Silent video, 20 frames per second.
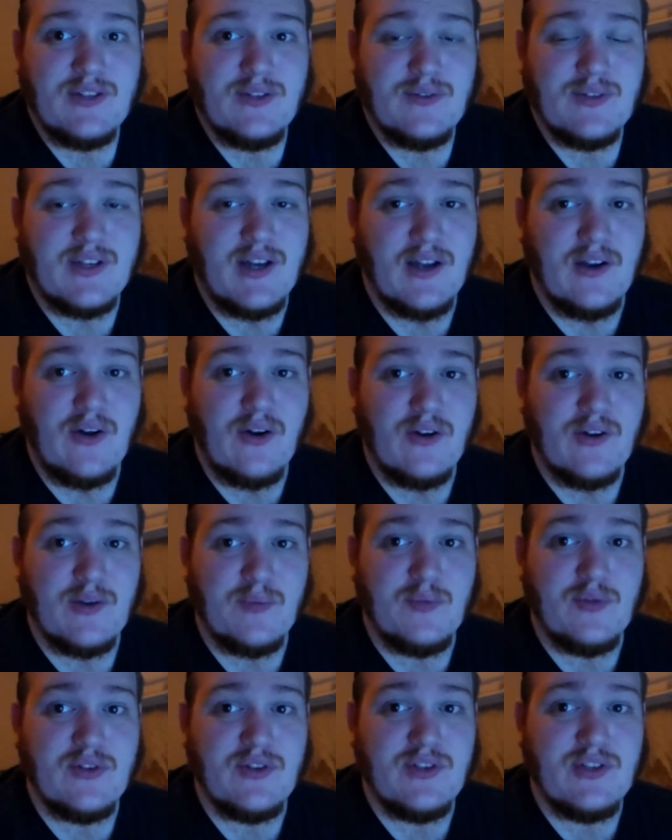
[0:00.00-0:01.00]
So it's kind of hard
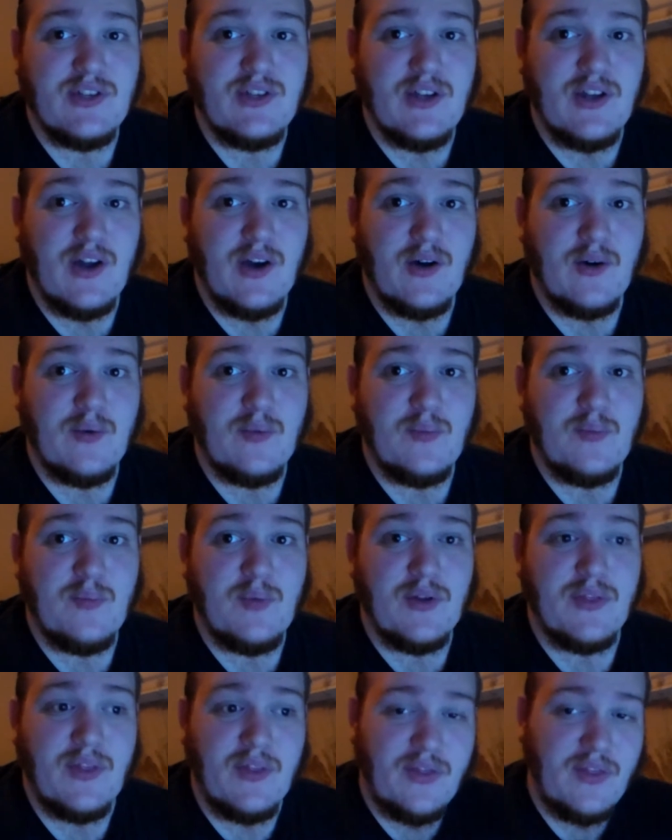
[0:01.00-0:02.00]
to put, you know,
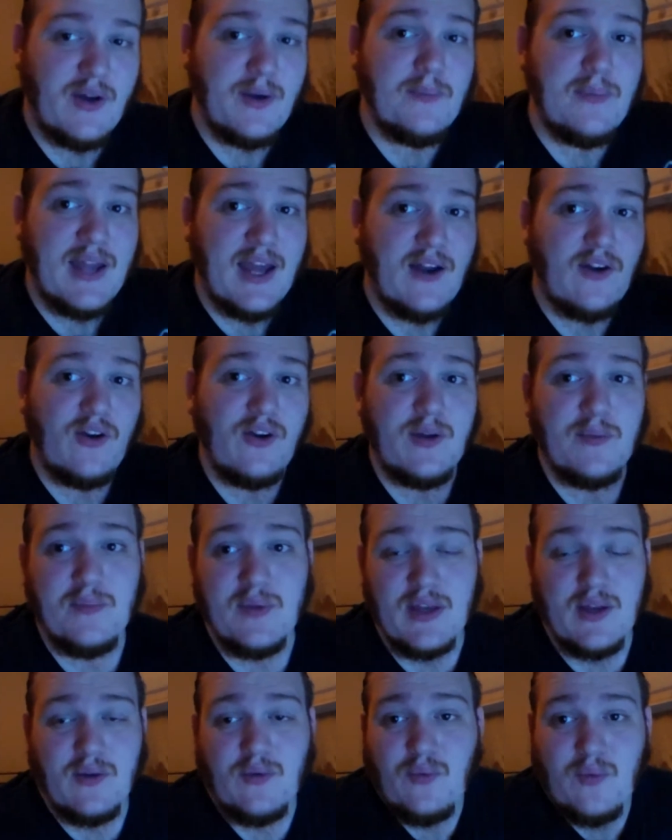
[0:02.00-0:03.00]
put the thumb down on it
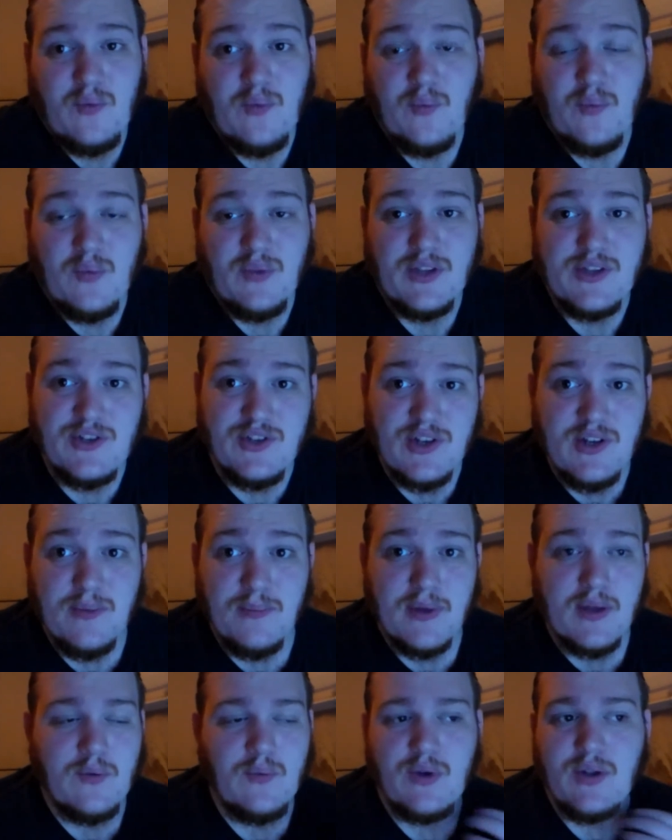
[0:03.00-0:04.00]
being
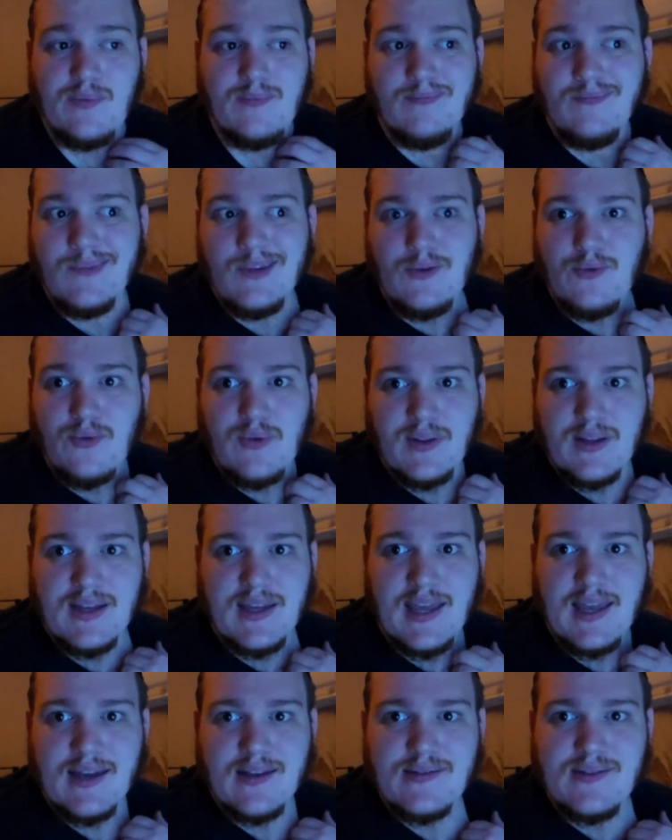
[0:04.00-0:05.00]
legitimate when you really
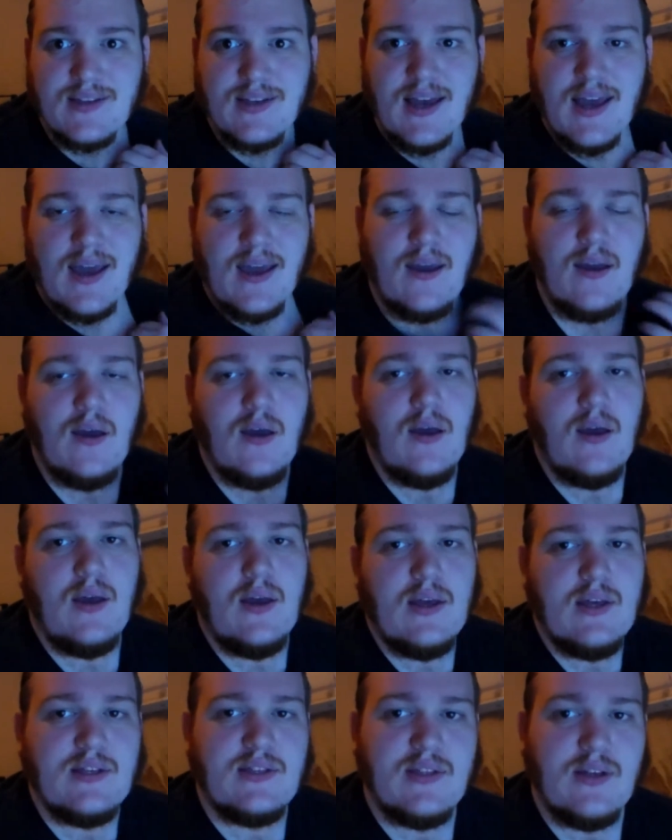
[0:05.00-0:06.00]
can't say.
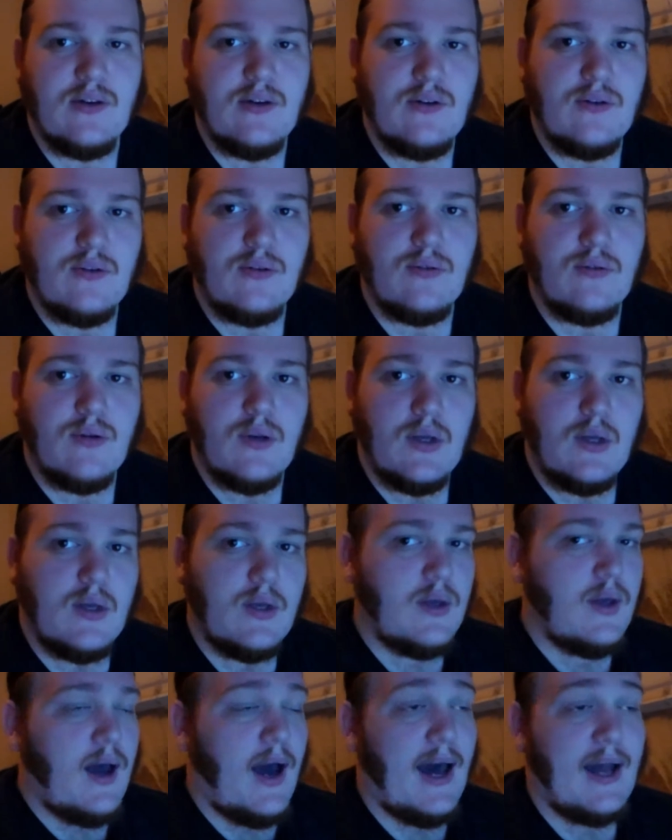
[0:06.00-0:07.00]
So
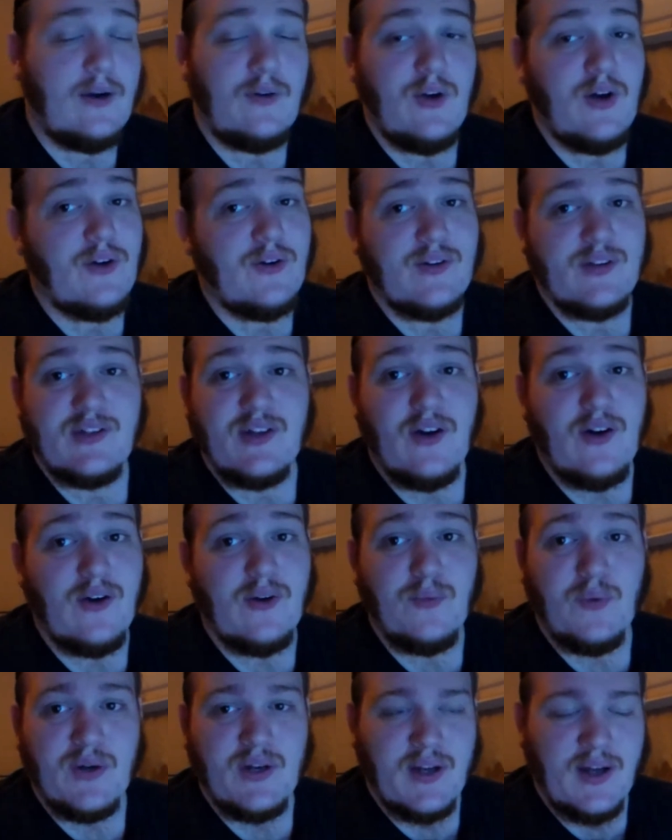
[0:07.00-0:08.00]
I don't know. It's a
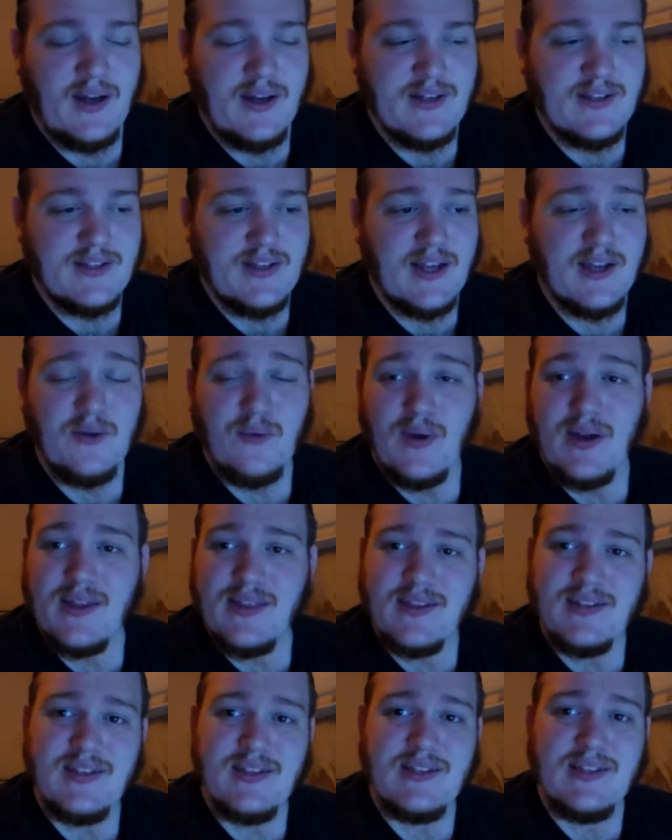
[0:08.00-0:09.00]
hard one, guys.
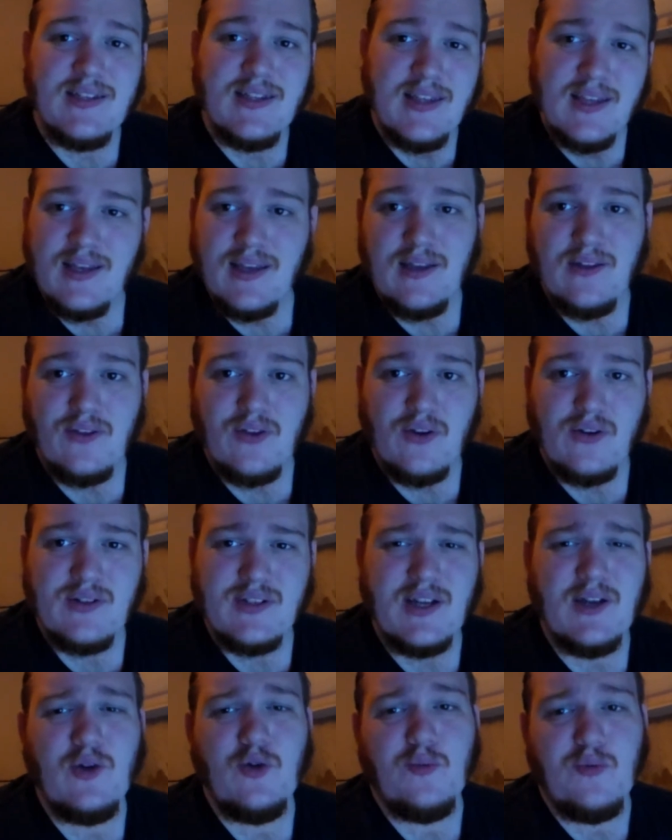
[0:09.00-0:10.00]
Anyway, this is The Keith
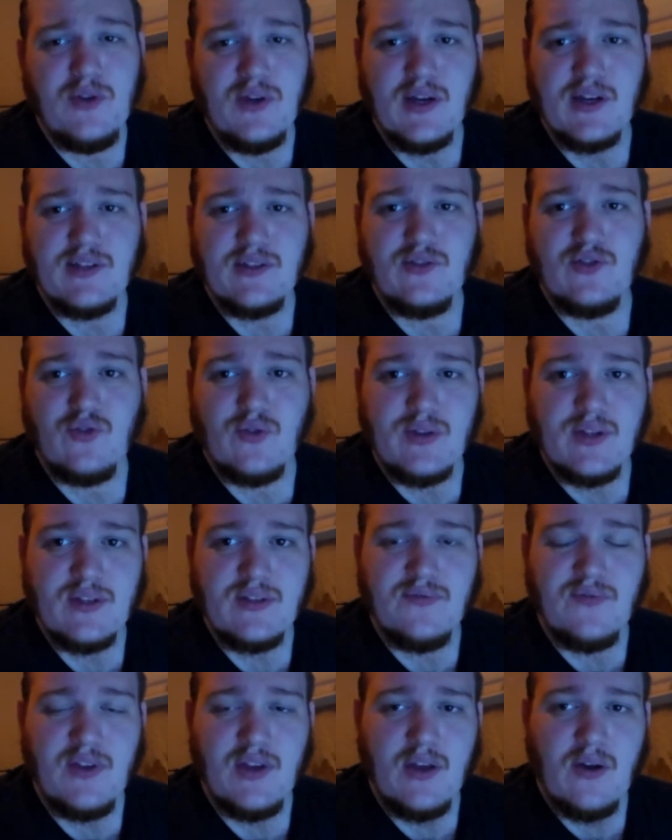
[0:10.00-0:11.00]
Carnes. I hope you guys enjoyed
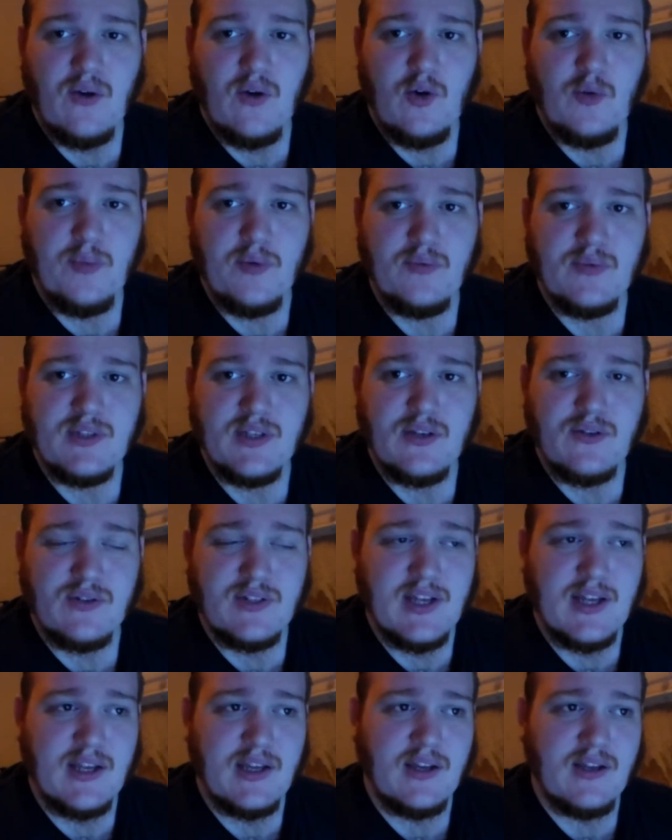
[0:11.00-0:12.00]
this video. I hope it was
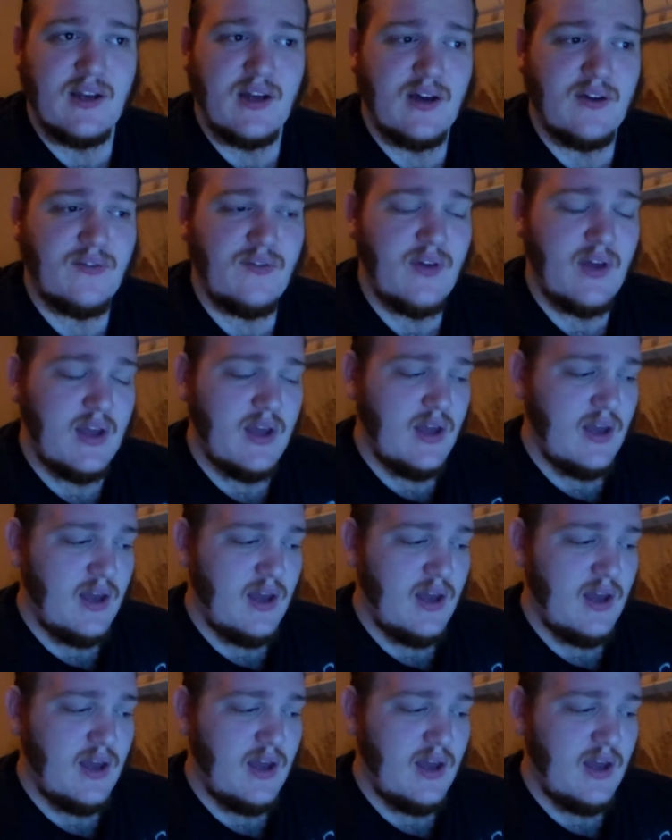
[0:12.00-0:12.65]
entertaining enough.